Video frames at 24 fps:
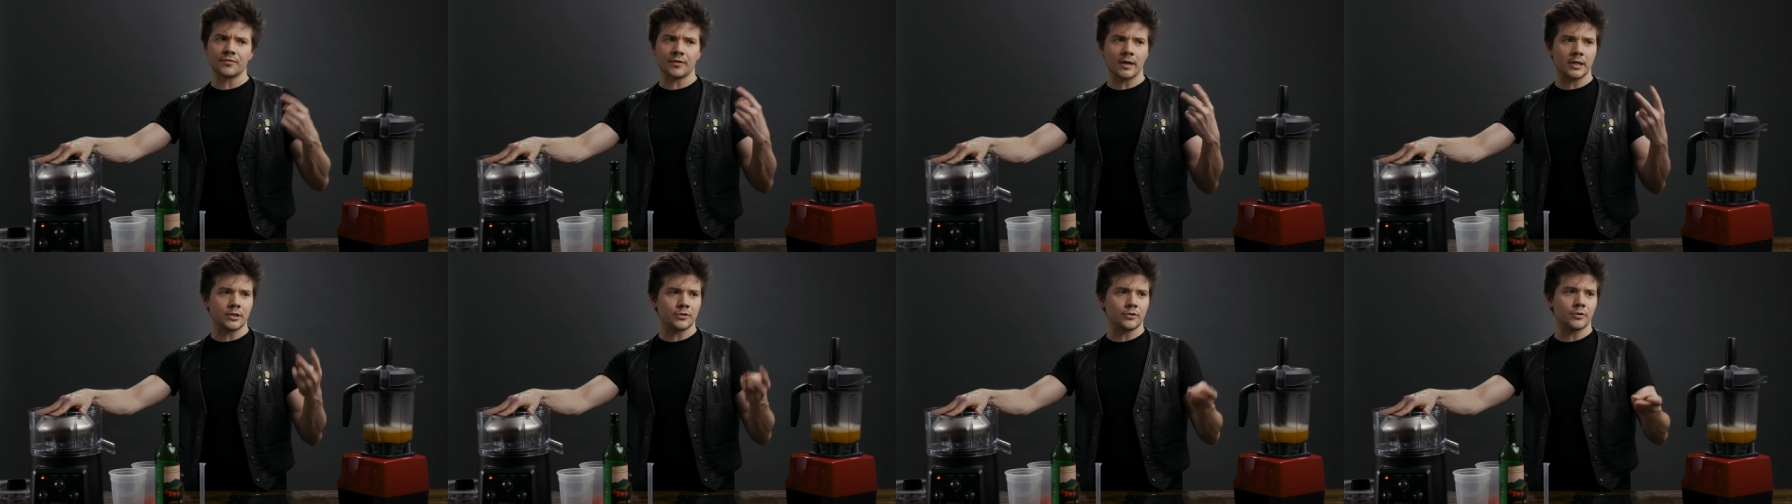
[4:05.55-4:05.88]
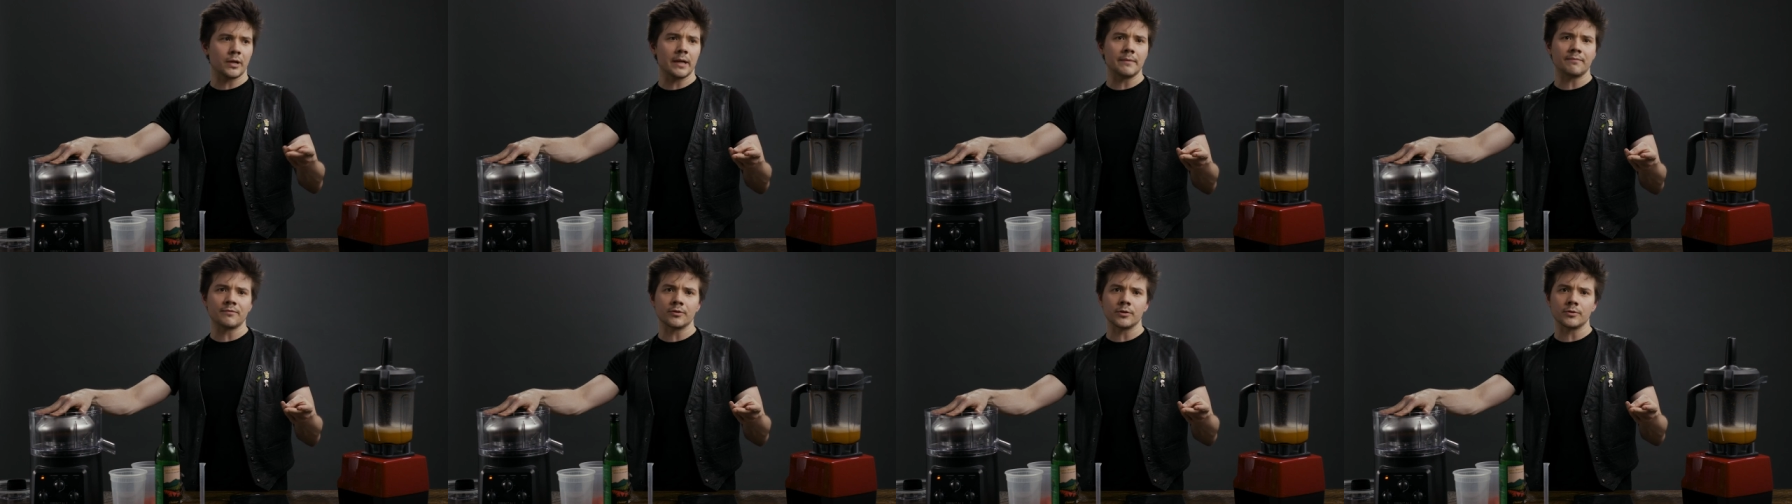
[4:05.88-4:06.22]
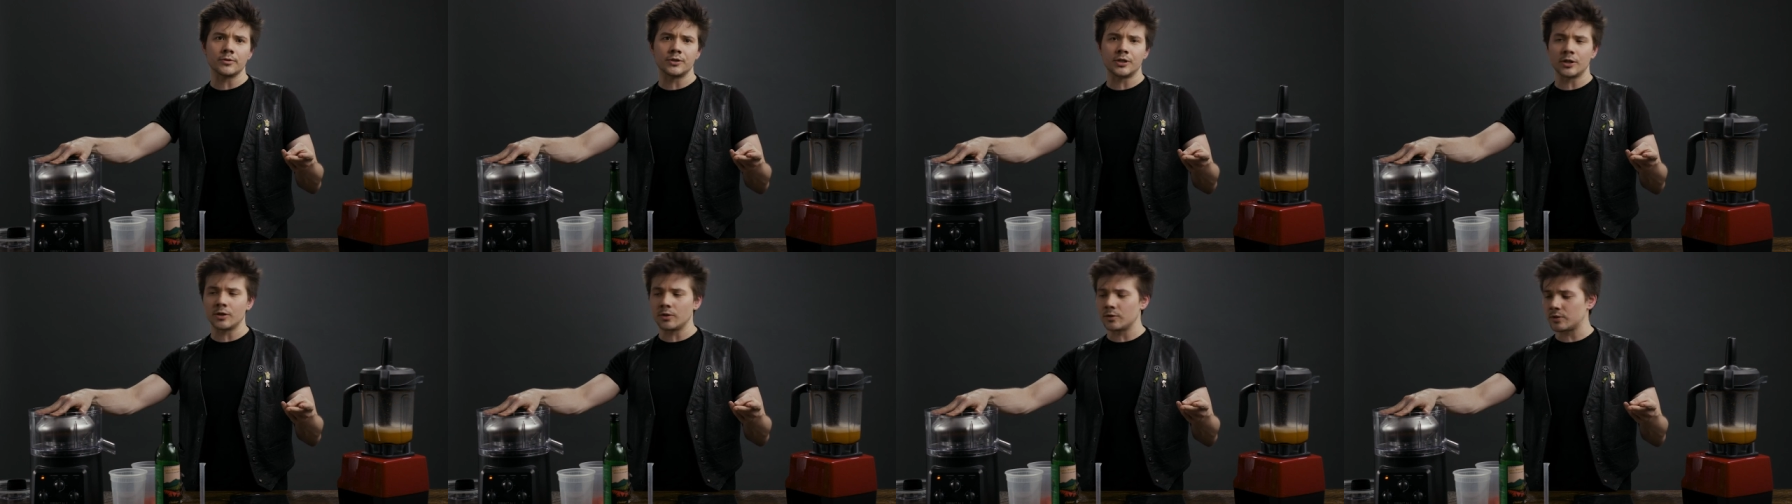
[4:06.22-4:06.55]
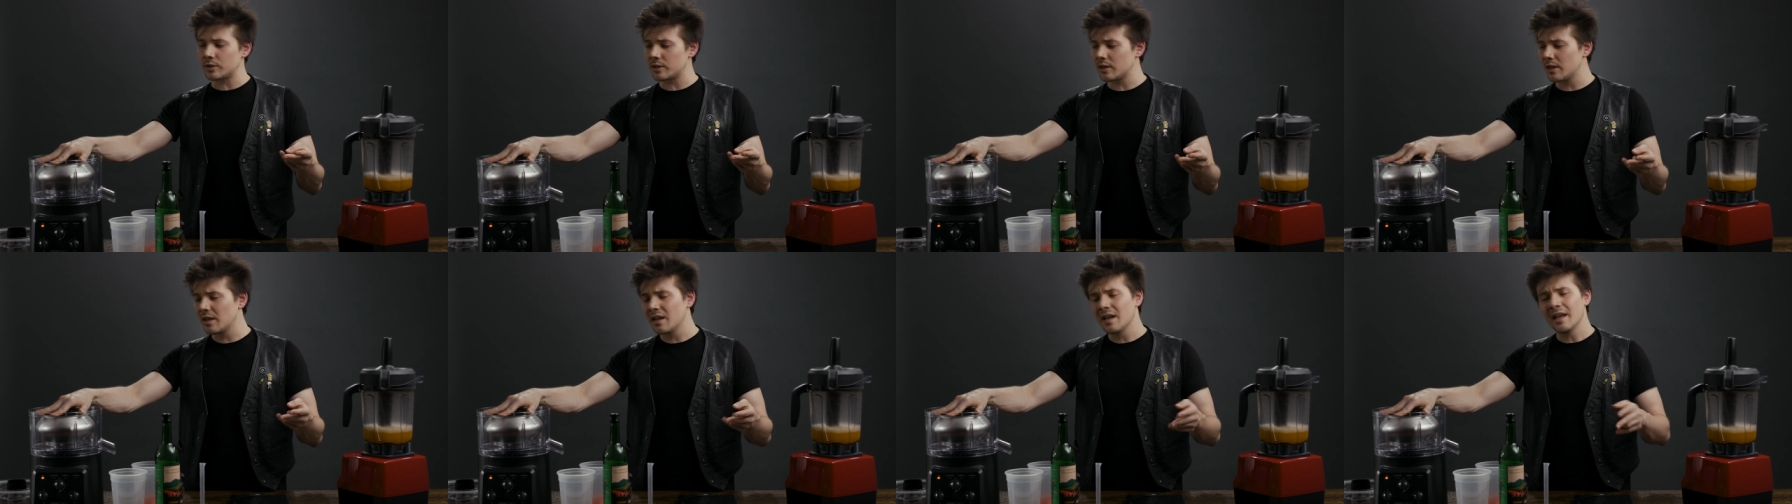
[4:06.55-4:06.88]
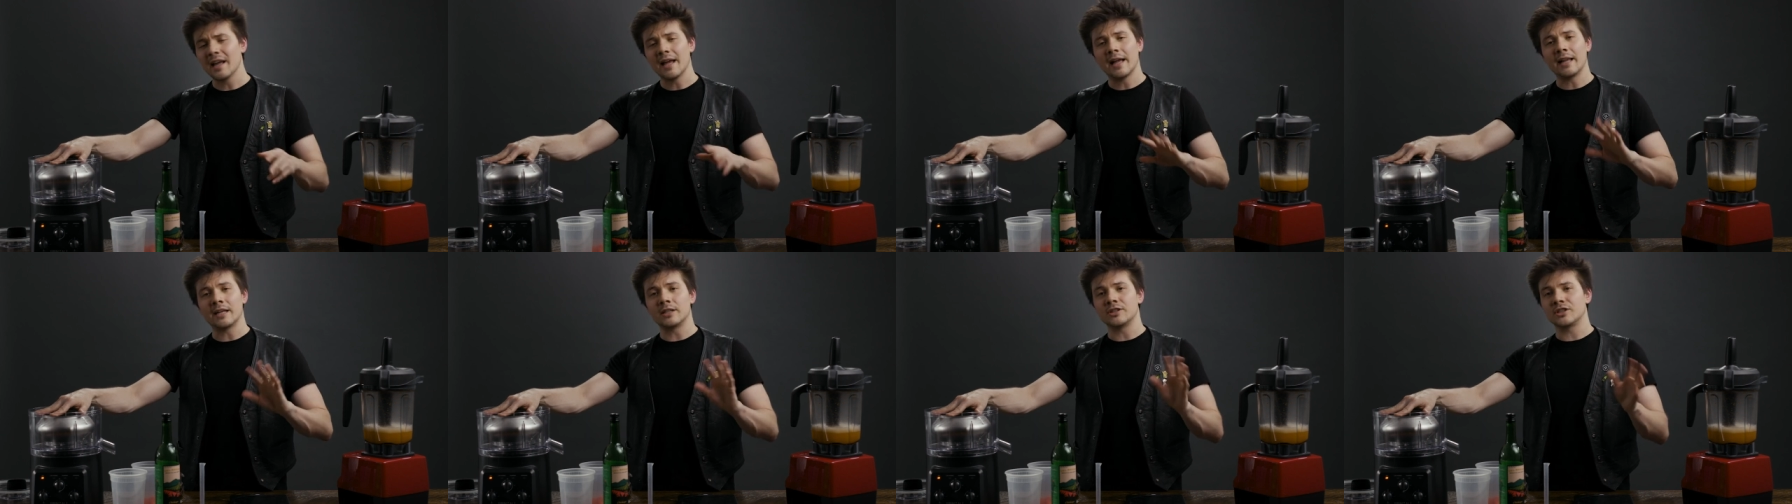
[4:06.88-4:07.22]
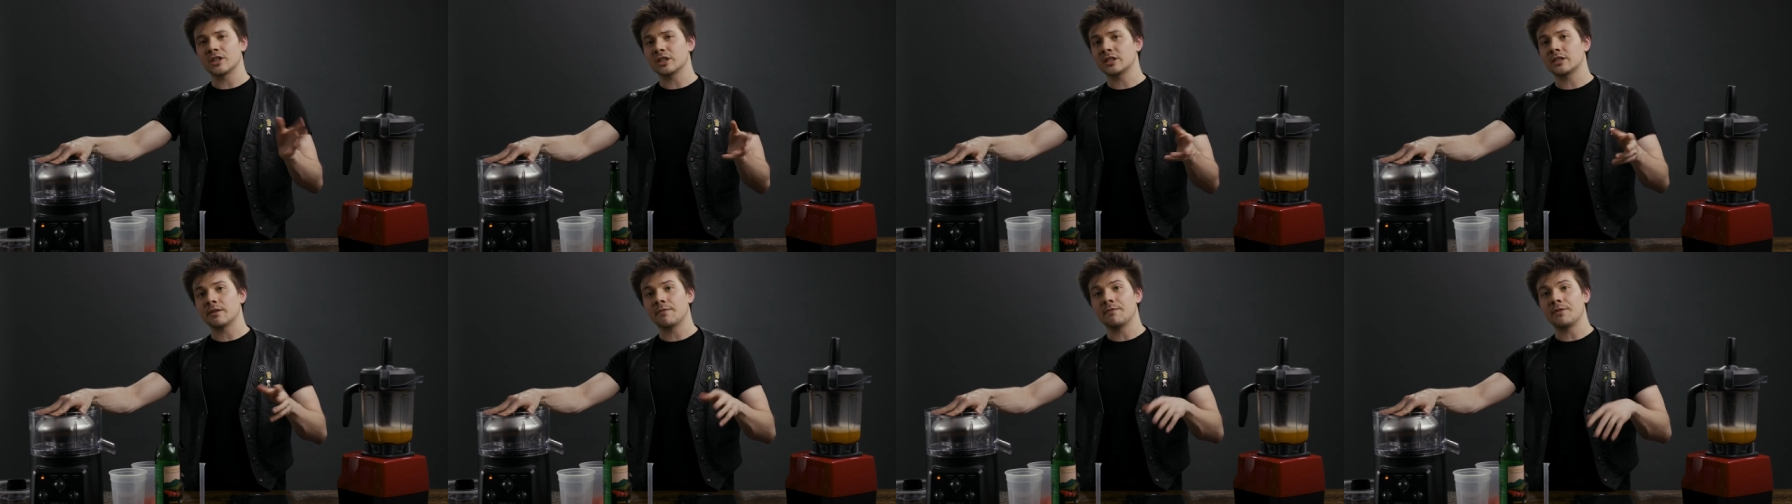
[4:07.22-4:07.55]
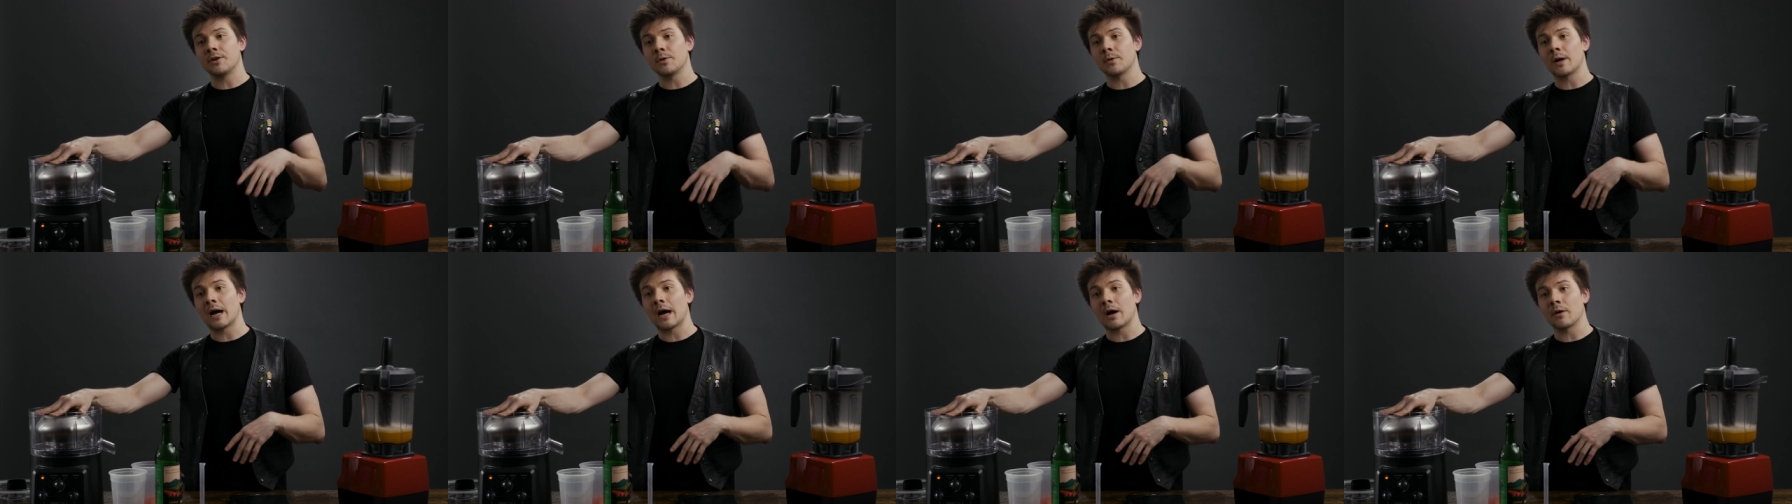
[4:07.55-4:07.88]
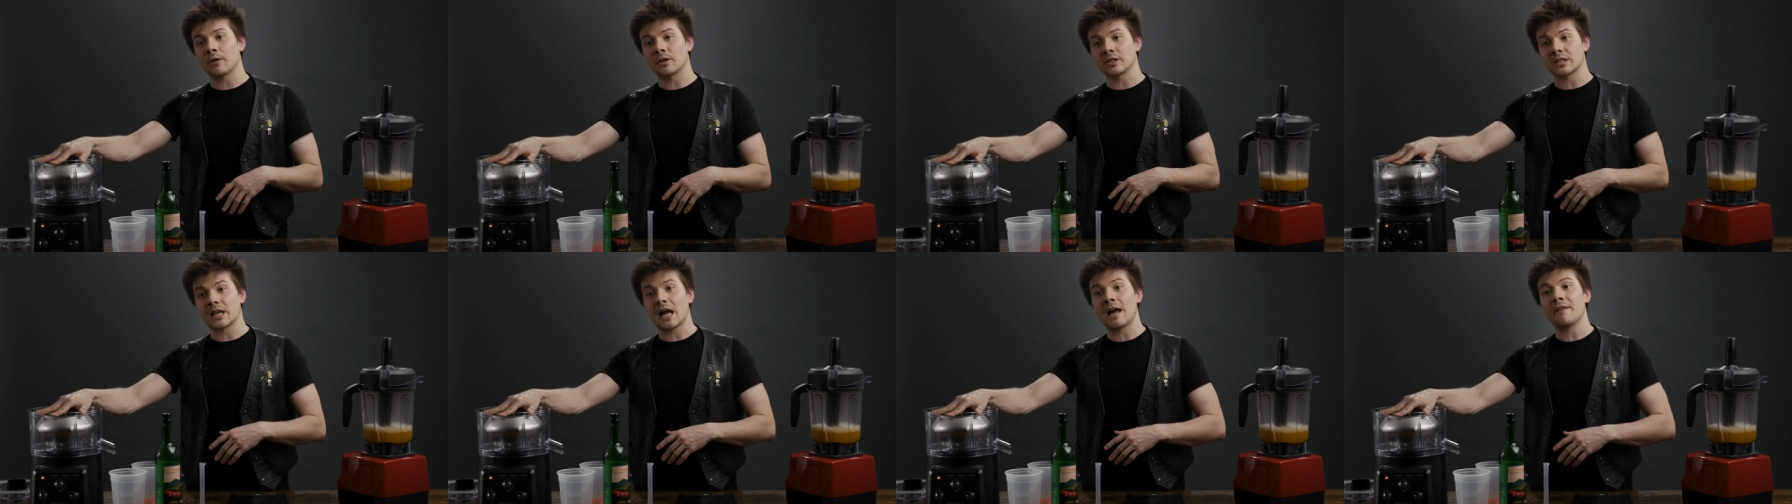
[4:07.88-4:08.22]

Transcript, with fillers: fresh grapefruit juice, and in just a few hours,